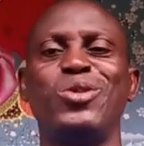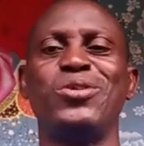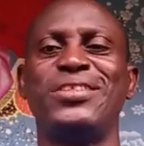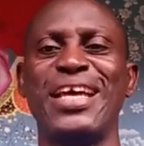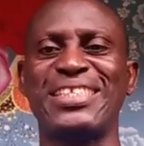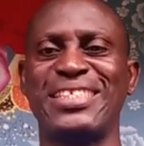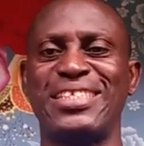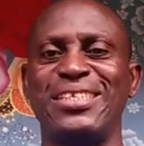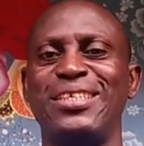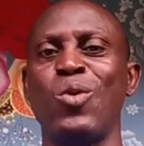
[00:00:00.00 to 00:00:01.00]
to
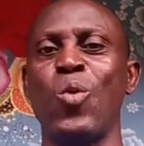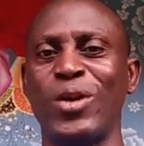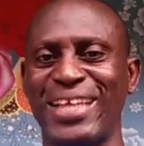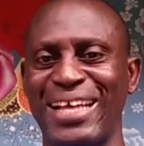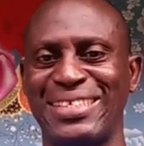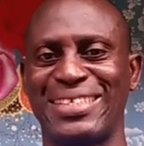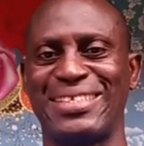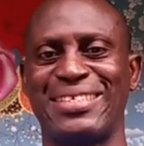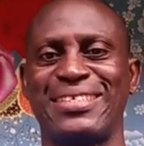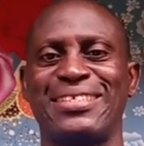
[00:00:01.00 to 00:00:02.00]
test the
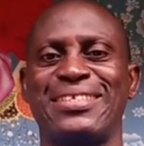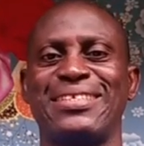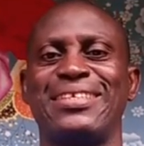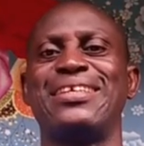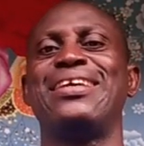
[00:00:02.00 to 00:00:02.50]
waters